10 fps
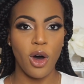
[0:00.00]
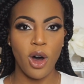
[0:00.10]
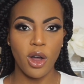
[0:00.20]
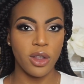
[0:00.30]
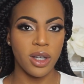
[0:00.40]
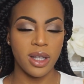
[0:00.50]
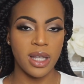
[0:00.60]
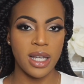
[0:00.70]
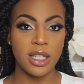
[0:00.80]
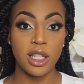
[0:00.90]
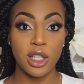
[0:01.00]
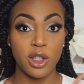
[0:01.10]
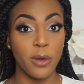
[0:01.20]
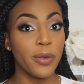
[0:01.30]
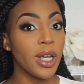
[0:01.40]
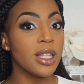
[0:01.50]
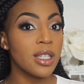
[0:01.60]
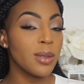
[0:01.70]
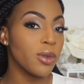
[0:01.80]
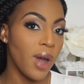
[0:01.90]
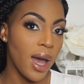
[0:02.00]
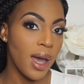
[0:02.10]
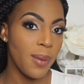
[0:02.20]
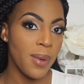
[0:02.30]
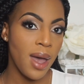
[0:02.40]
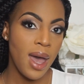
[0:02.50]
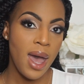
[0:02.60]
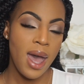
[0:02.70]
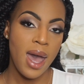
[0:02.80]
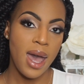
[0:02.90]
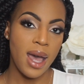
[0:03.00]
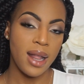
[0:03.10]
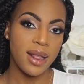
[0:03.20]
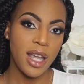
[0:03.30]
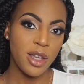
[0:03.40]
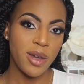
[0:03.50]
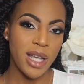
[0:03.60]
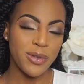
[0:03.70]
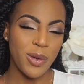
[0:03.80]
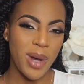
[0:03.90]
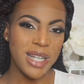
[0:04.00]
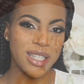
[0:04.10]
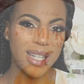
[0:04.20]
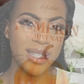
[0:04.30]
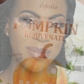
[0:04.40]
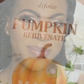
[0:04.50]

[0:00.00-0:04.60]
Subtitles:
all the good things. And don't forget to subscribe. And thank you guys for watching.